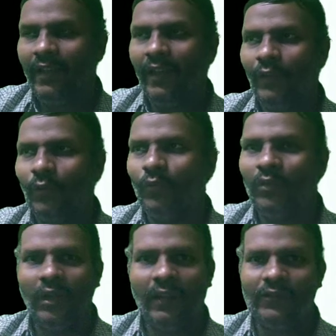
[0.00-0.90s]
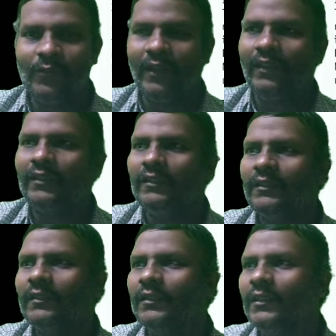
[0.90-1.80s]
A2 as Y.
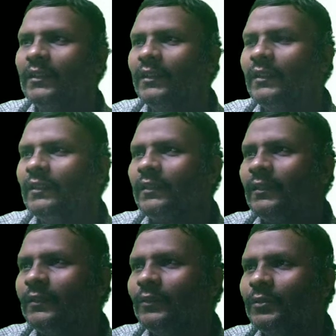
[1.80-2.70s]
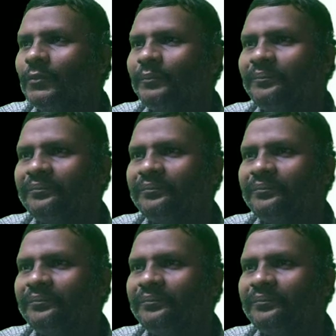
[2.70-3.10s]
So